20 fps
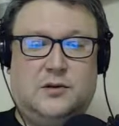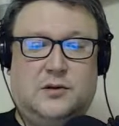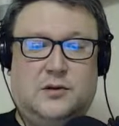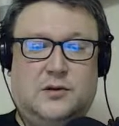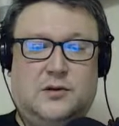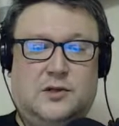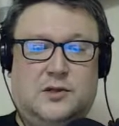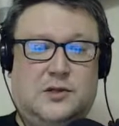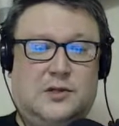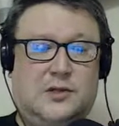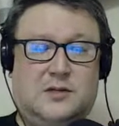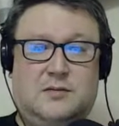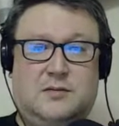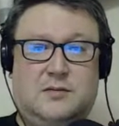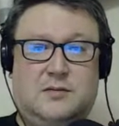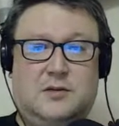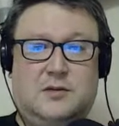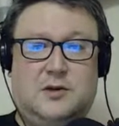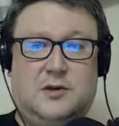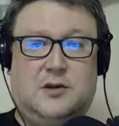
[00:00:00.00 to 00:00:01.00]
loses,
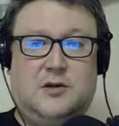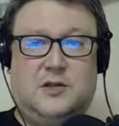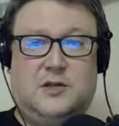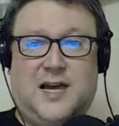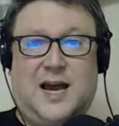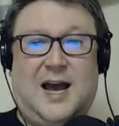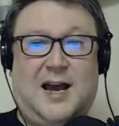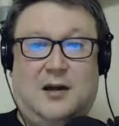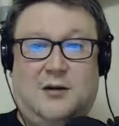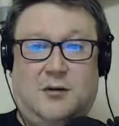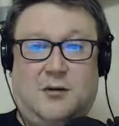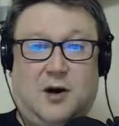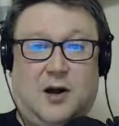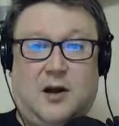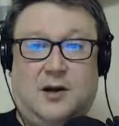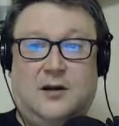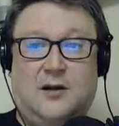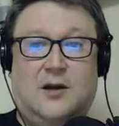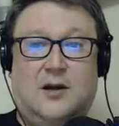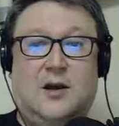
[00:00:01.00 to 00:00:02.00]
Dak,
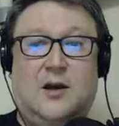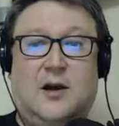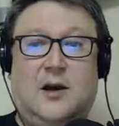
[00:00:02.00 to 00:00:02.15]
right?